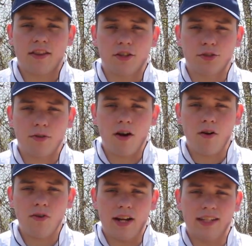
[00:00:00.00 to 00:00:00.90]
the
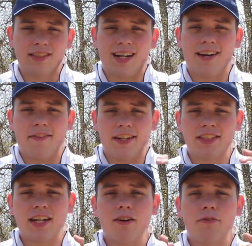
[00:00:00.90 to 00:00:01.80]
drone inside of a
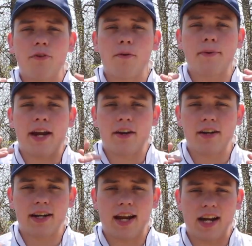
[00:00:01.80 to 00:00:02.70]
styrofoam
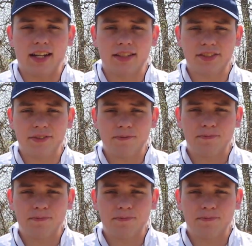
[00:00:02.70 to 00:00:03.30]
carrying case.